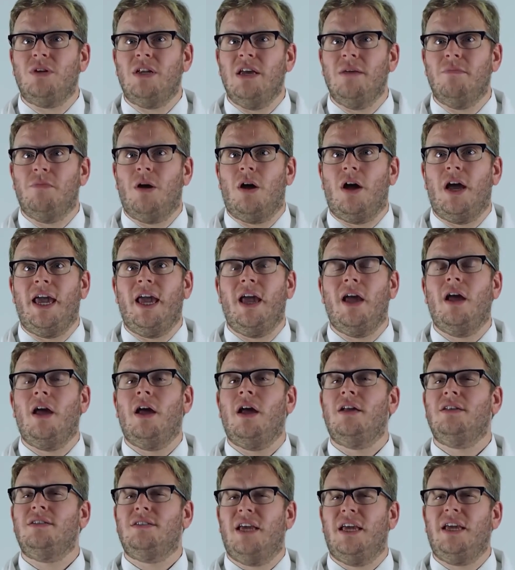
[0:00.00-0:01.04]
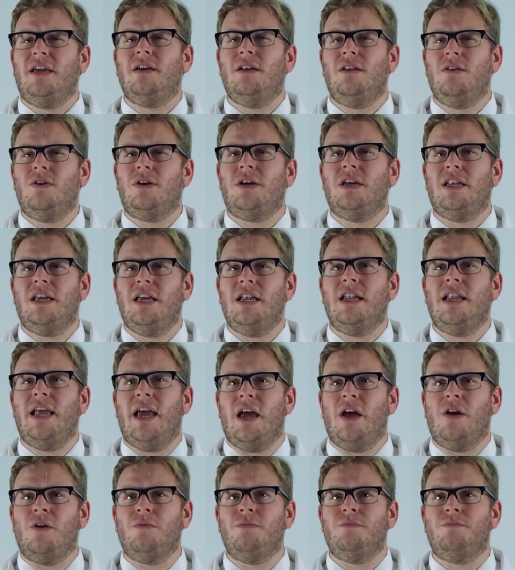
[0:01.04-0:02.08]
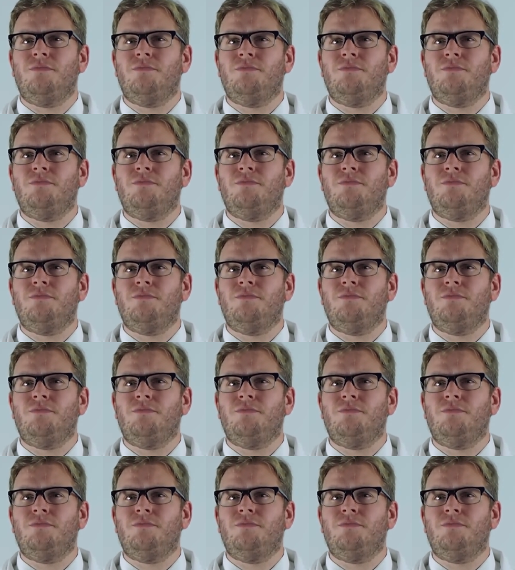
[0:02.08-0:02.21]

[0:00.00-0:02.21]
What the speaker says: nearby, take a look at it now.